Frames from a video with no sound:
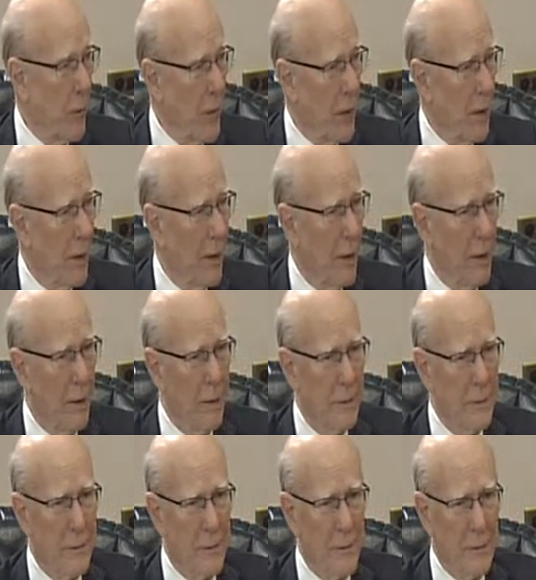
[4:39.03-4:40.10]
I haven't heard
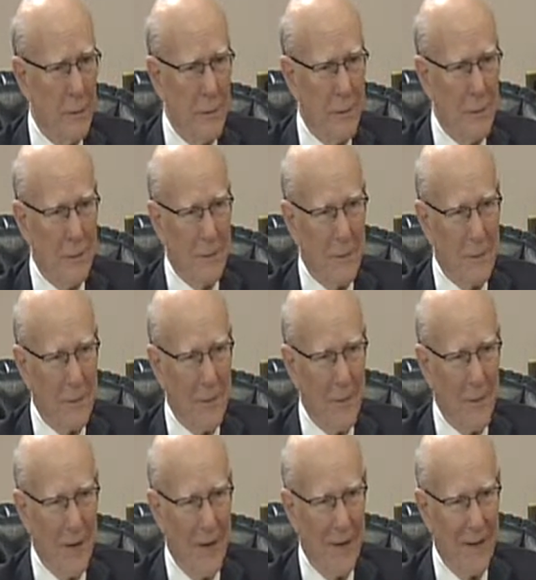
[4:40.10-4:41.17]
that one. I'll have to look it
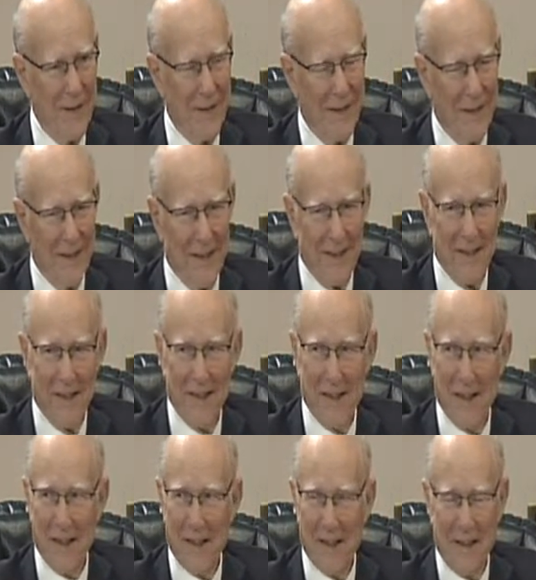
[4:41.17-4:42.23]
up.
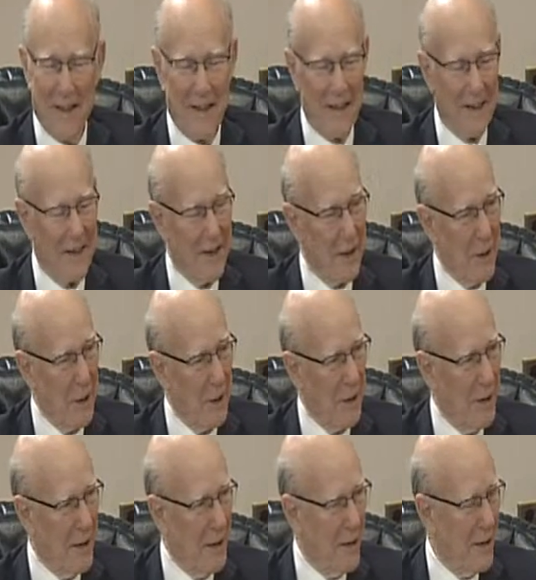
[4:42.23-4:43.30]
So I don't know what's going on
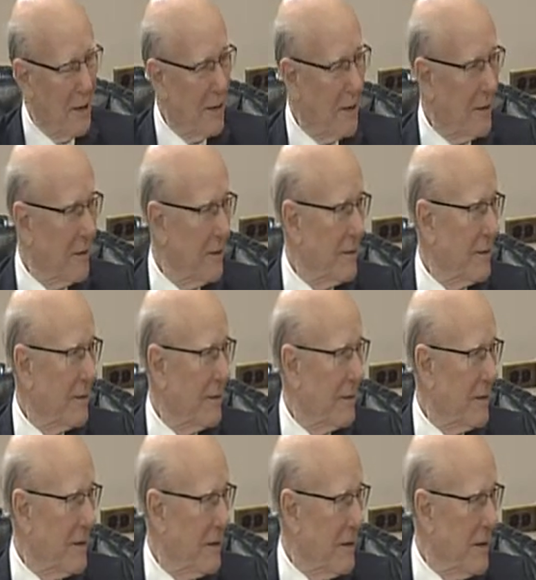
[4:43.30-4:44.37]
with this audio, but
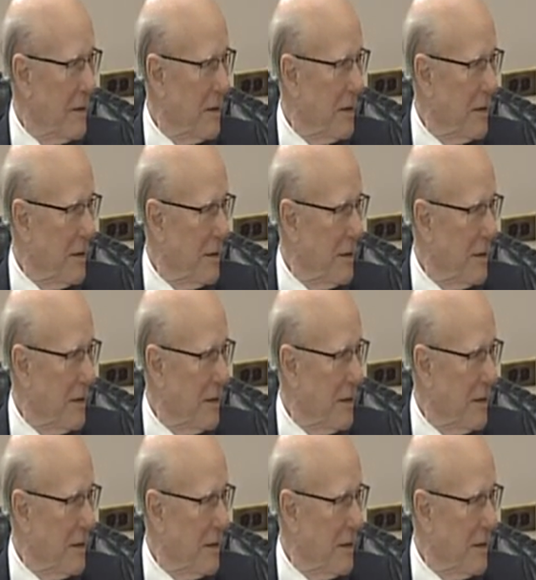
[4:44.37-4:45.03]
anyway,